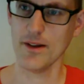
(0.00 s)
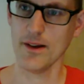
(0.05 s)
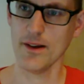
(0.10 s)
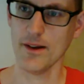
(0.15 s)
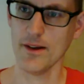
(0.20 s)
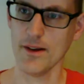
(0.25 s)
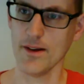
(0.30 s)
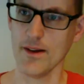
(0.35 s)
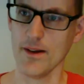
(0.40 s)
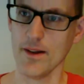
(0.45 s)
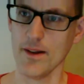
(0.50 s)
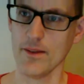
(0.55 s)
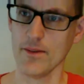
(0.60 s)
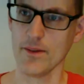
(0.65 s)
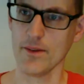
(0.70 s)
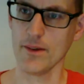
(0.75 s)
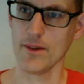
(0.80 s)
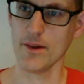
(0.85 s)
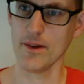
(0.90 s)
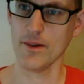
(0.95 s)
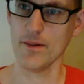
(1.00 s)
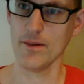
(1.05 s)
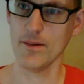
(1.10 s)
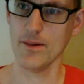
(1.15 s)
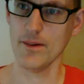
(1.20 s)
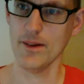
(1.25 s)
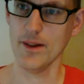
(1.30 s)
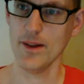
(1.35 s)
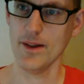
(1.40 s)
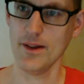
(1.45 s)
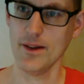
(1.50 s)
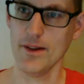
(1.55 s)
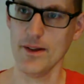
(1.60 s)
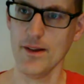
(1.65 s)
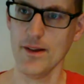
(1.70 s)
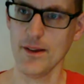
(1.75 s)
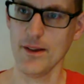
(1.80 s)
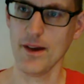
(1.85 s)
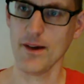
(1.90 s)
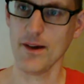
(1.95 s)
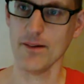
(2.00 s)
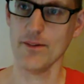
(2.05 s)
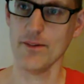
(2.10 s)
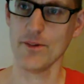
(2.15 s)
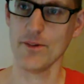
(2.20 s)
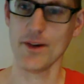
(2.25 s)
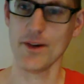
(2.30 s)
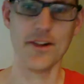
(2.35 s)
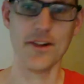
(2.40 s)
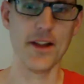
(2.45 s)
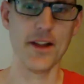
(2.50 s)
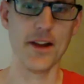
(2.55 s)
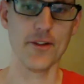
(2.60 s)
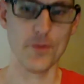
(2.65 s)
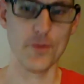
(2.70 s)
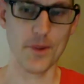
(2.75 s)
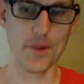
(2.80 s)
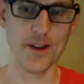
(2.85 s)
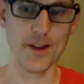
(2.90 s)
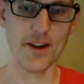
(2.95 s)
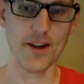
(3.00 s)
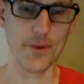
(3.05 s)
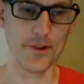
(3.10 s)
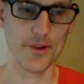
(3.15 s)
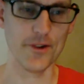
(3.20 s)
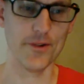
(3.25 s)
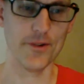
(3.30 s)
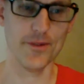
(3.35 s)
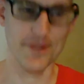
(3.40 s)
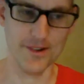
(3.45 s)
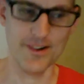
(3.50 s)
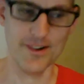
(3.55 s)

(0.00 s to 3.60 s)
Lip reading: and yeah, really nice to be here with you.